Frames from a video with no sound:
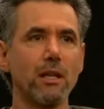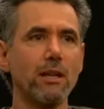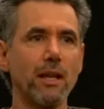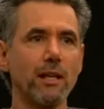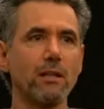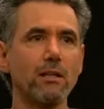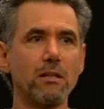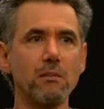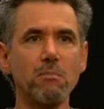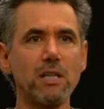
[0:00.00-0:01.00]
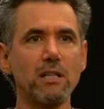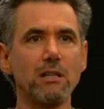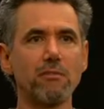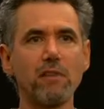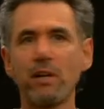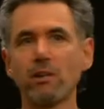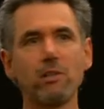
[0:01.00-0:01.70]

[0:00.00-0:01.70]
that the media failed.